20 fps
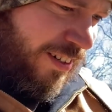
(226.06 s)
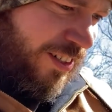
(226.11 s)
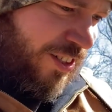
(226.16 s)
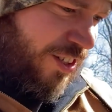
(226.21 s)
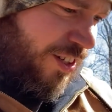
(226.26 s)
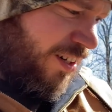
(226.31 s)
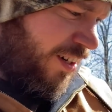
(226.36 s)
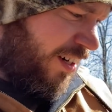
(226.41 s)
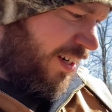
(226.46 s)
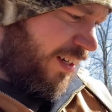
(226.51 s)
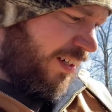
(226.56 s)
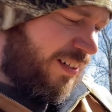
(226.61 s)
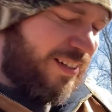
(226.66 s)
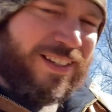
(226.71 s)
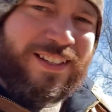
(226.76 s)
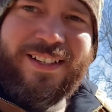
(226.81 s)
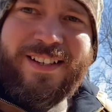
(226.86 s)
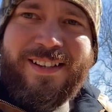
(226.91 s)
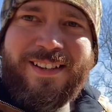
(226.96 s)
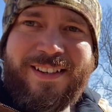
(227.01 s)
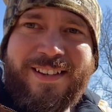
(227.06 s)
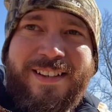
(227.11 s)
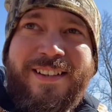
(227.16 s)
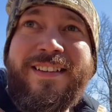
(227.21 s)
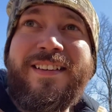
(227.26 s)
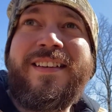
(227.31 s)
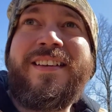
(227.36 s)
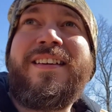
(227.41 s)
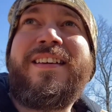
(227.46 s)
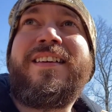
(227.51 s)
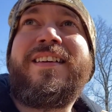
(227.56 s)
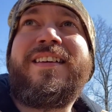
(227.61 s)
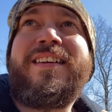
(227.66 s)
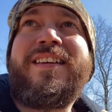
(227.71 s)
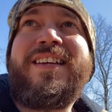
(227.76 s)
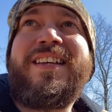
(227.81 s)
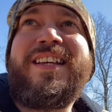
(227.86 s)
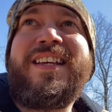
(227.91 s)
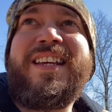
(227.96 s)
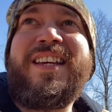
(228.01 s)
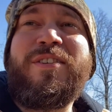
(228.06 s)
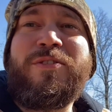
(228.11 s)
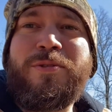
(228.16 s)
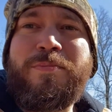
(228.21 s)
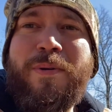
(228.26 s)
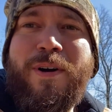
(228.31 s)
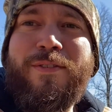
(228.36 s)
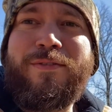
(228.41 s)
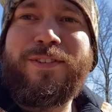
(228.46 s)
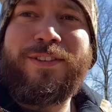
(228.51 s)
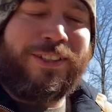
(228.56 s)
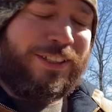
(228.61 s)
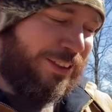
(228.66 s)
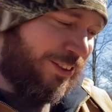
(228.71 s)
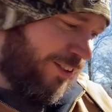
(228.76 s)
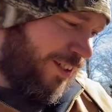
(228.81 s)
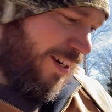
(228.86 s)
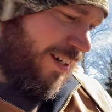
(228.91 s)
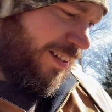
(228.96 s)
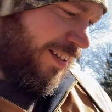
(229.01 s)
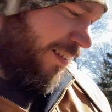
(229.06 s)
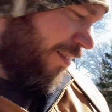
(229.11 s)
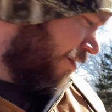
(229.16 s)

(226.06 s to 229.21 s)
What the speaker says: tree and it was perfectly straight and